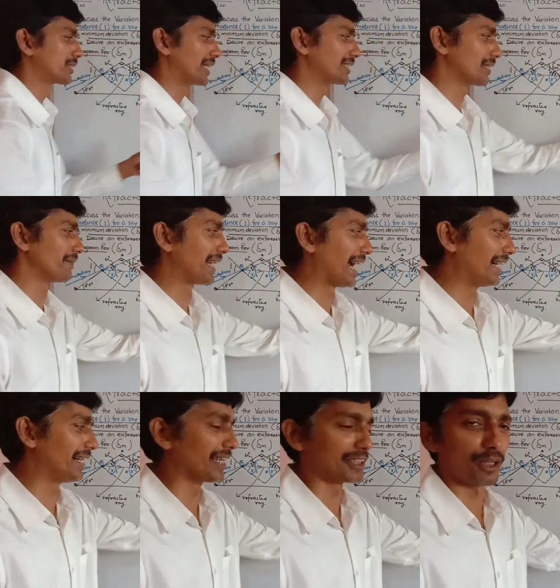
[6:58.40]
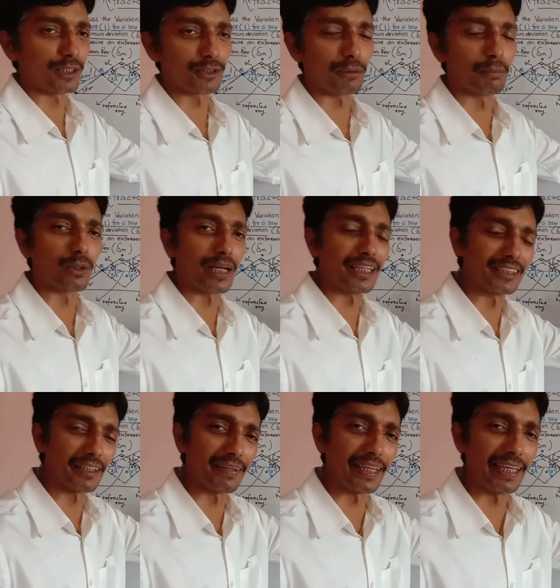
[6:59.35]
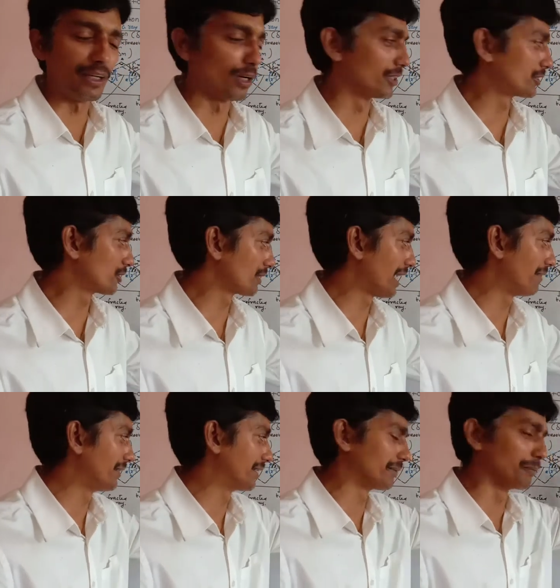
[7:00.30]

has given I dash also, book has given E also, so I have written